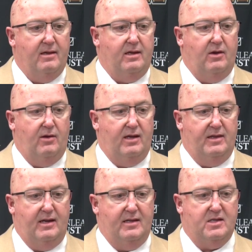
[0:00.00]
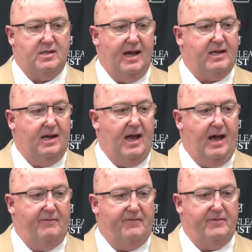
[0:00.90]
You know, and then in the second
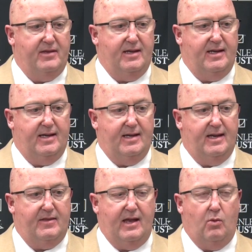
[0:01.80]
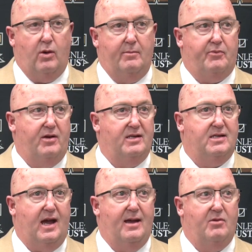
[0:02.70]
half, I think at one point
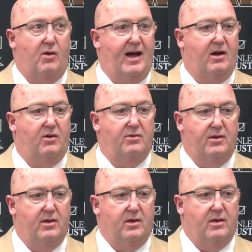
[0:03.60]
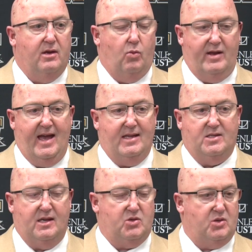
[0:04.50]
in time, Ohio, we
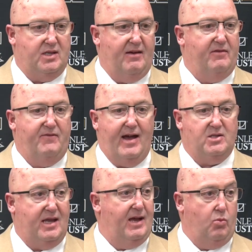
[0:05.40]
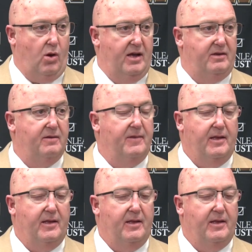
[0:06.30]
had 6 or 7 fouls, they had 1.